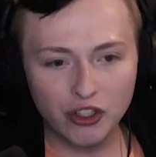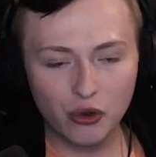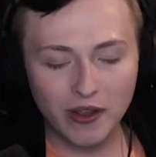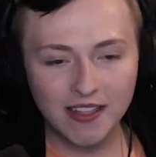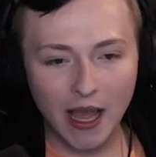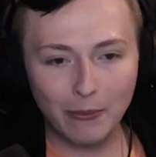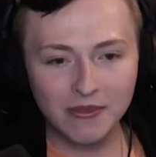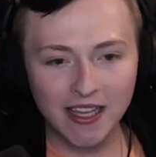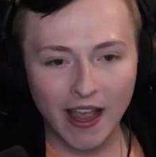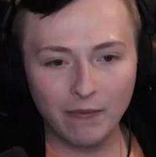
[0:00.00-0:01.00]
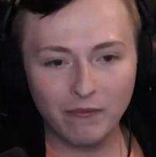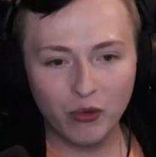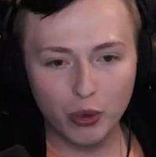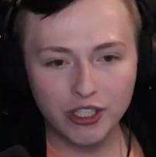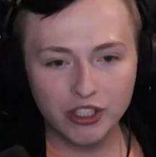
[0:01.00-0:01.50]
to as enzyme
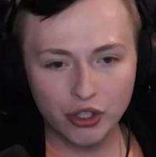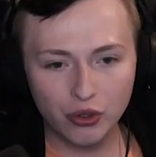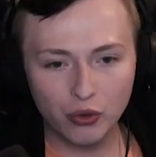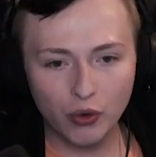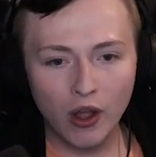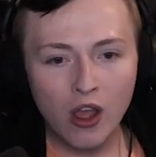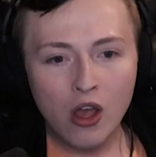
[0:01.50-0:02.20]
42,